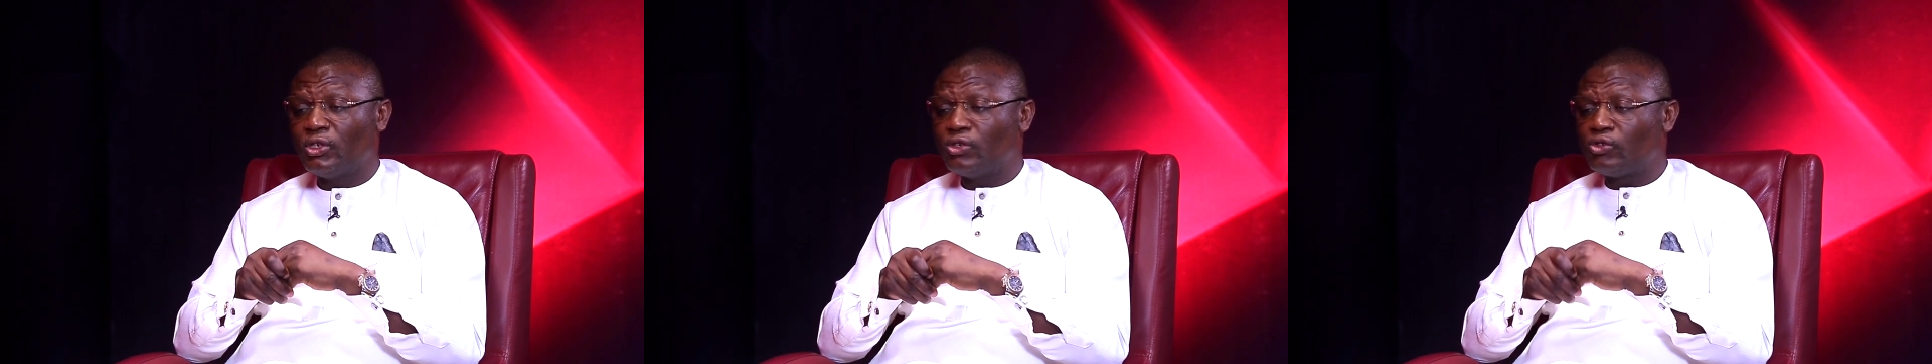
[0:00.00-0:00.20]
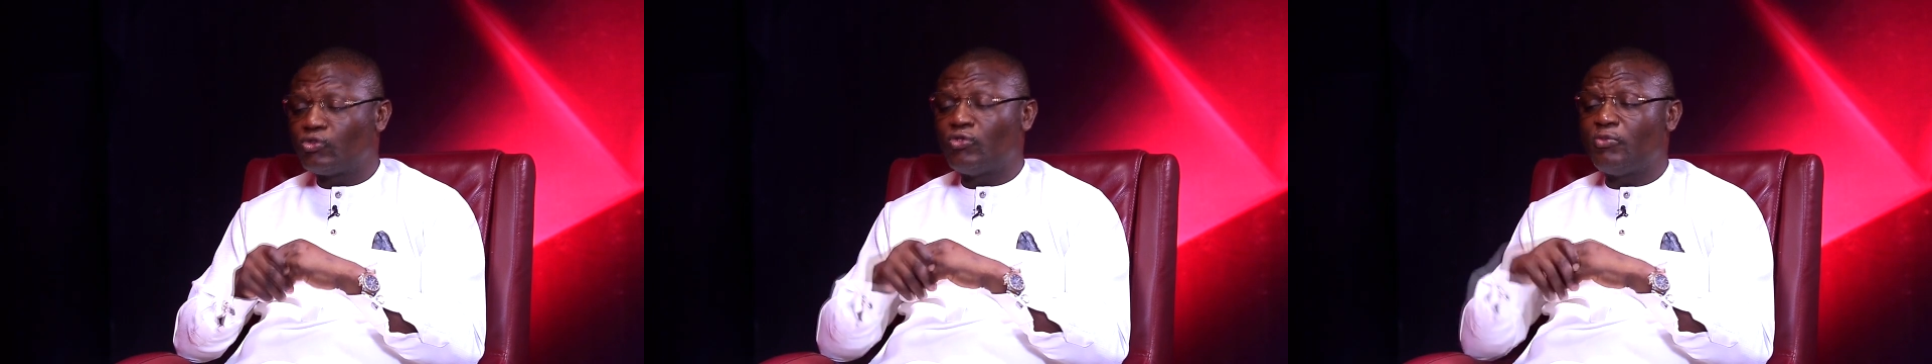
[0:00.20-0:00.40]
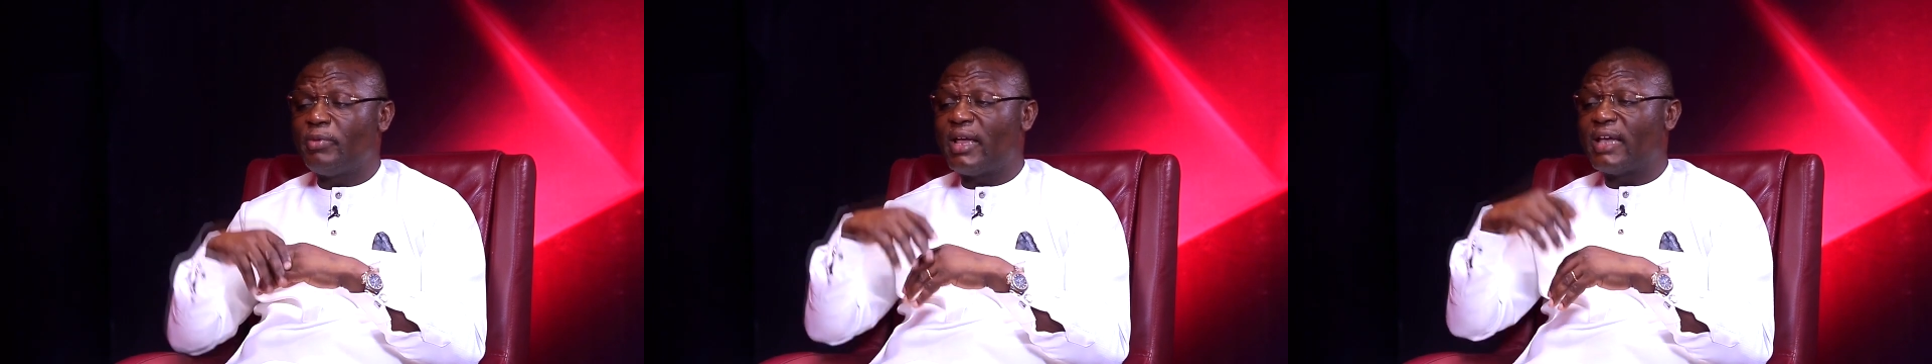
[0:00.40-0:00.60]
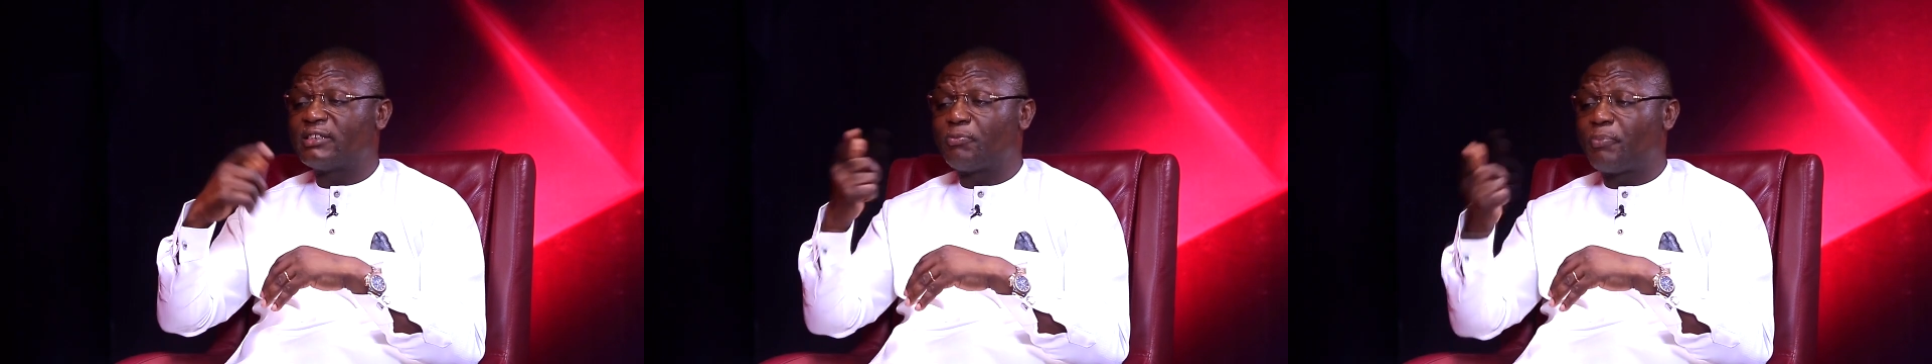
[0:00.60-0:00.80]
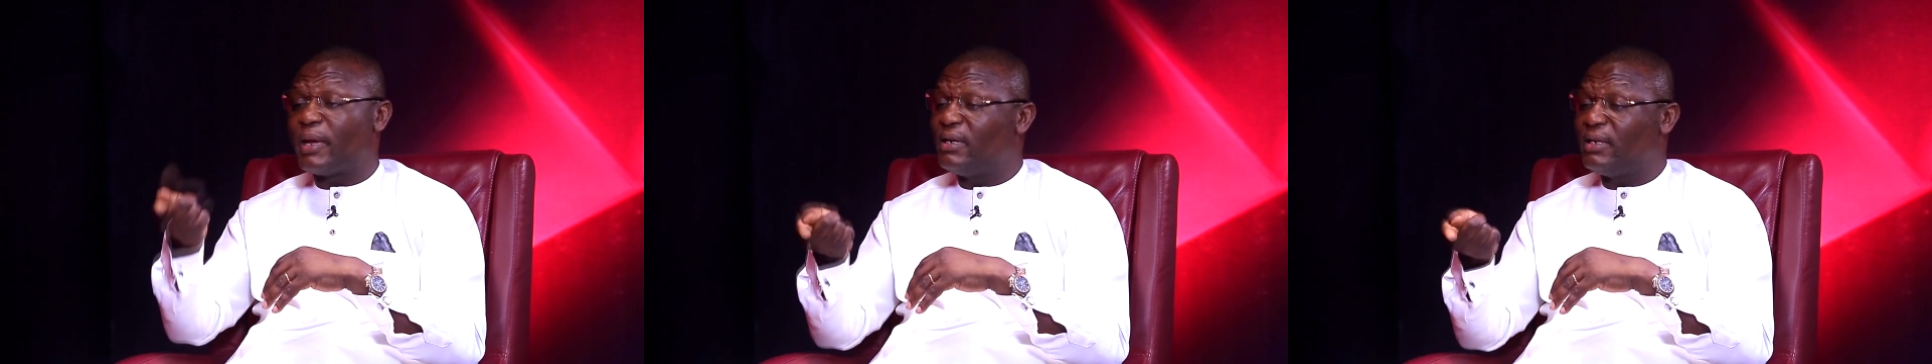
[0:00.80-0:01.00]
should be
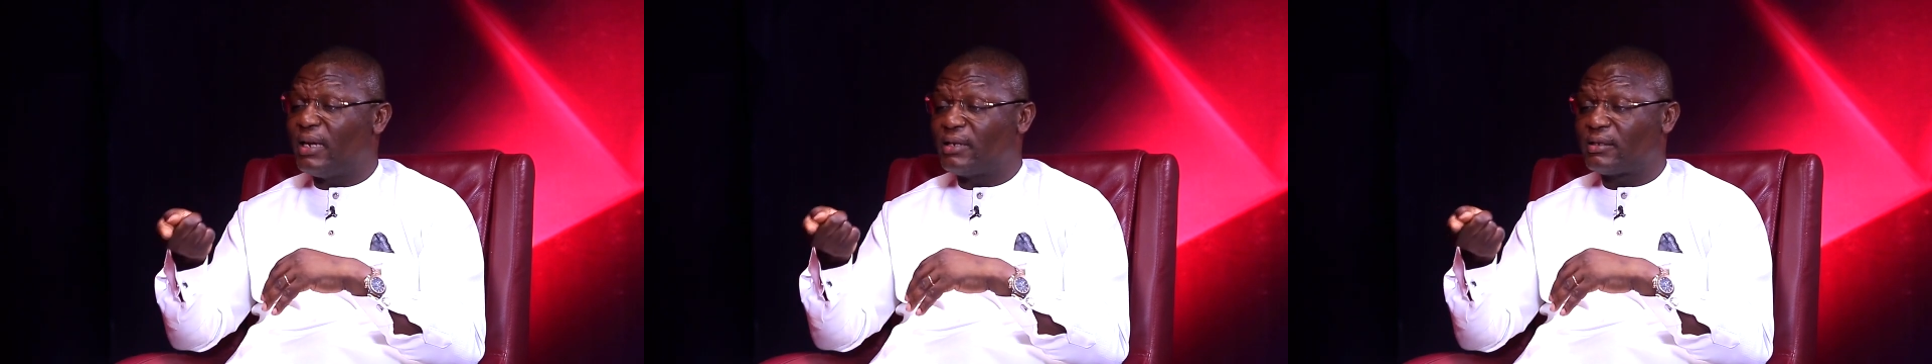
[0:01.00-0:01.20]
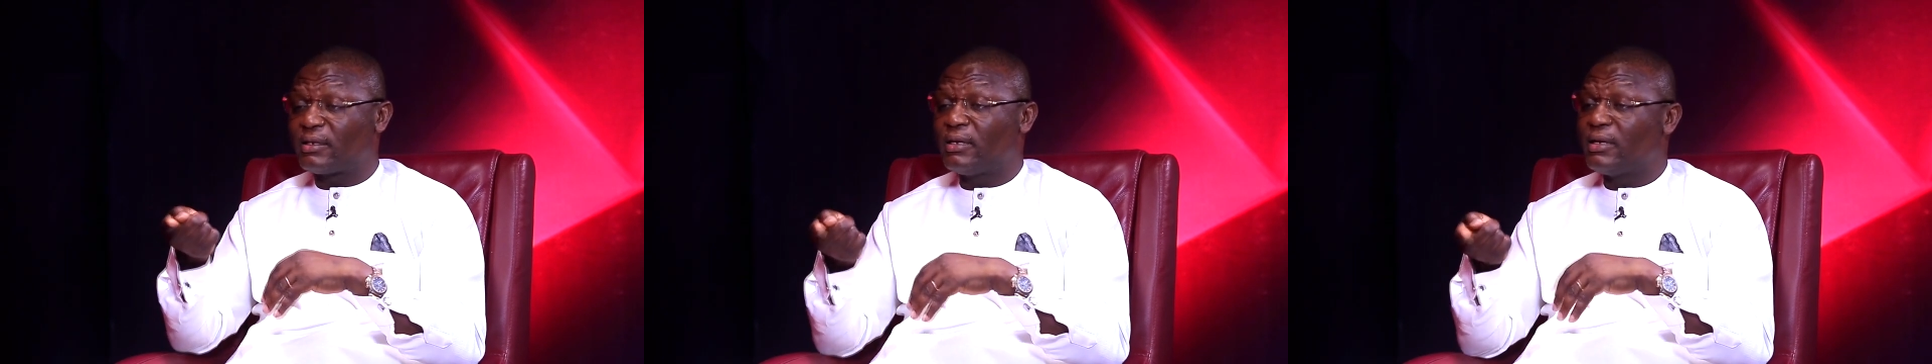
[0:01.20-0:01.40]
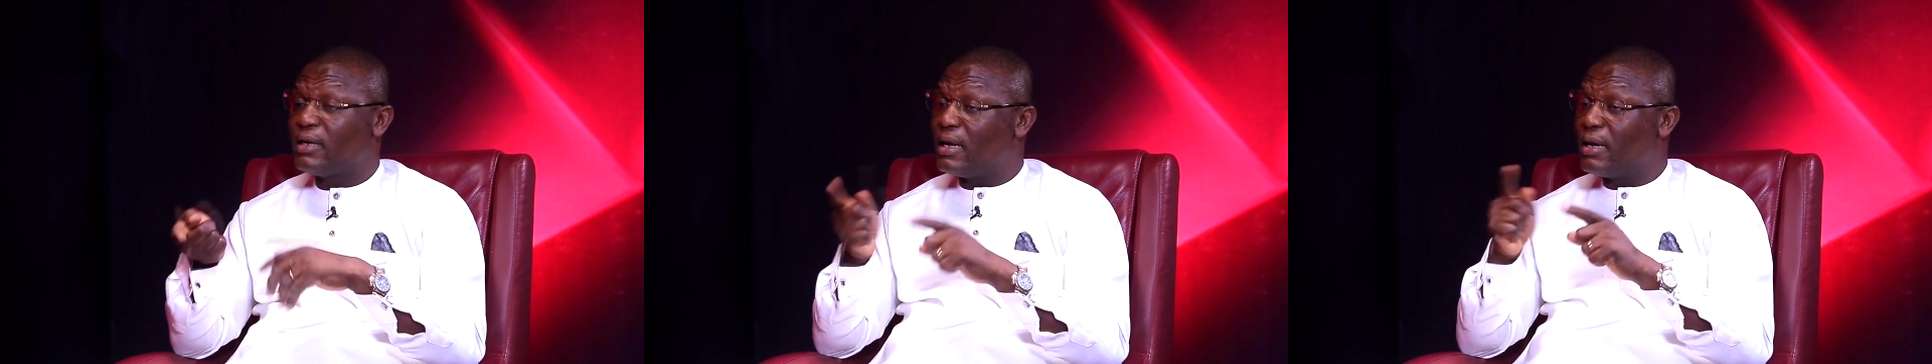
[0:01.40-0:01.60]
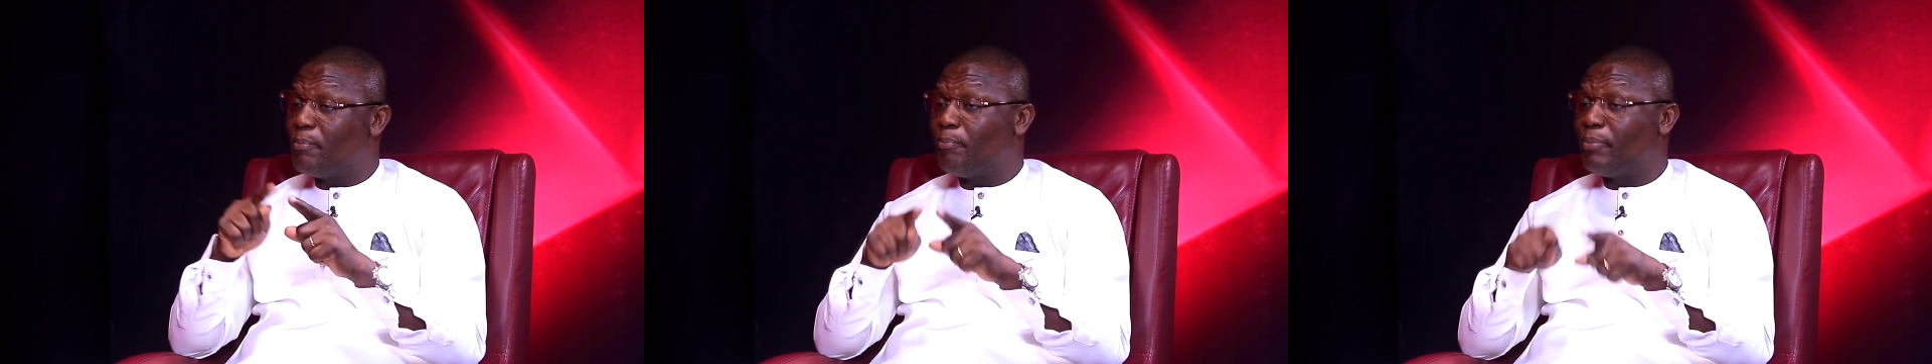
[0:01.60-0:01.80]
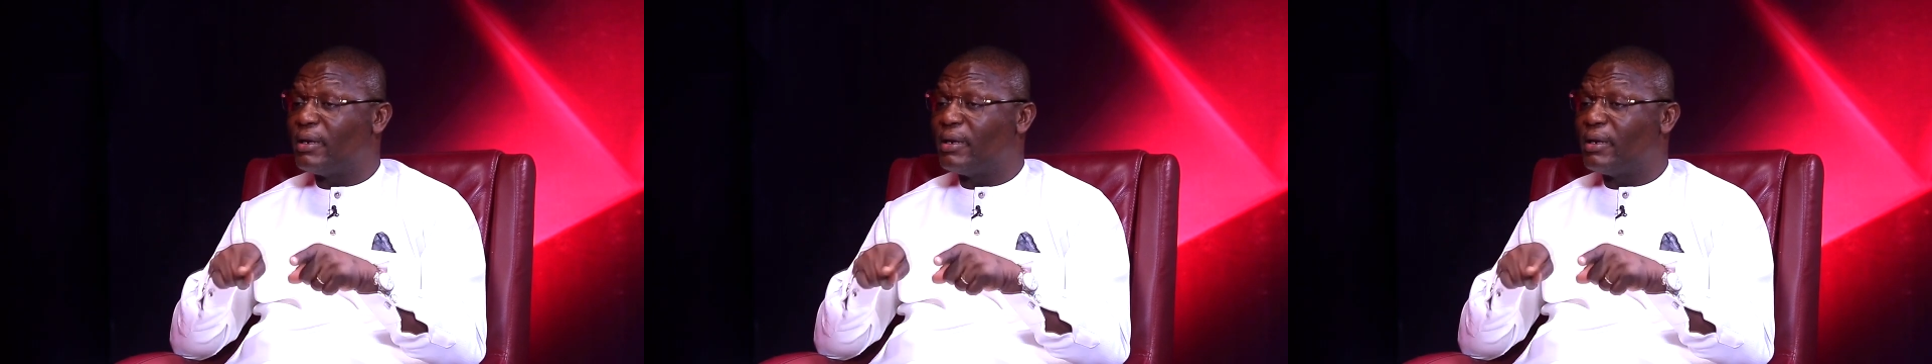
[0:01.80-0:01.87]
expended in